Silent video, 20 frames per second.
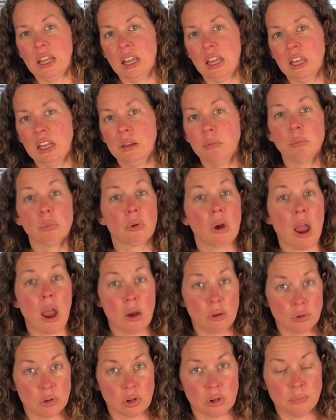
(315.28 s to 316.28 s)
any
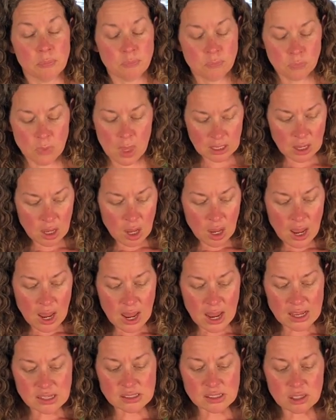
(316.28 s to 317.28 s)
browner.
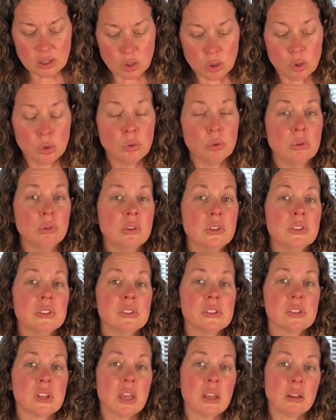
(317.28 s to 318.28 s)
As it cools
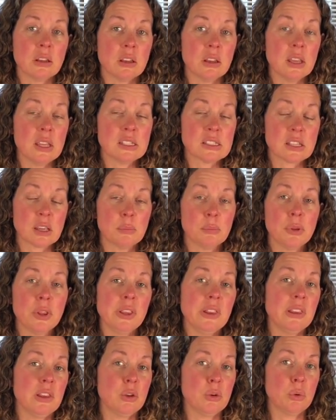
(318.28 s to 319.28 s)
and is
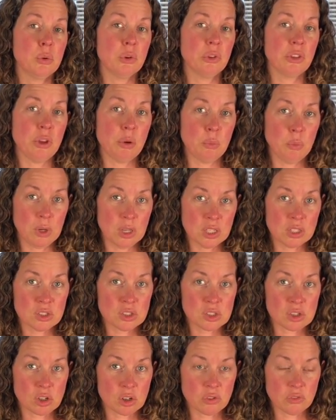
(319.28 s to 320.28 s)
completely cool, then we can
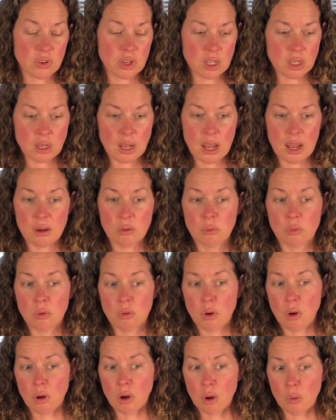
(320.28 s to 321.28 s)
serve it, and
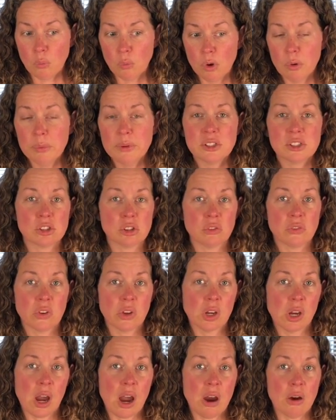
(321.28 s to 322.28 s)
we'll be serving
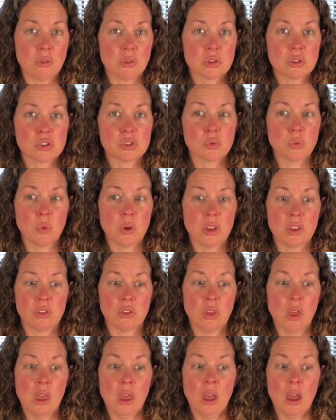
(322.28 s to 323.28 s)
ours with
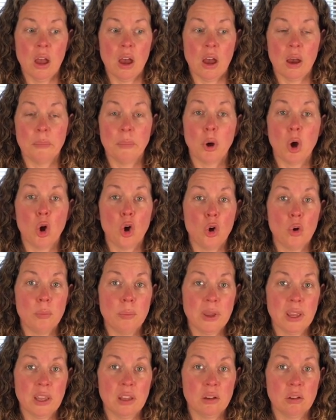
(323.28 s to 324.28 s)
a
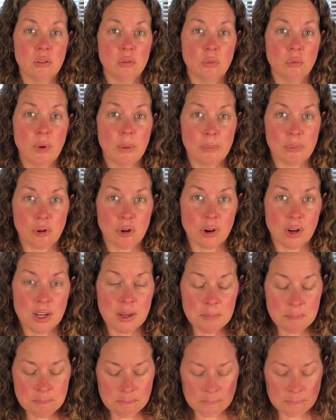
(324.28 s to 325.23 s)
homemade whipped cream.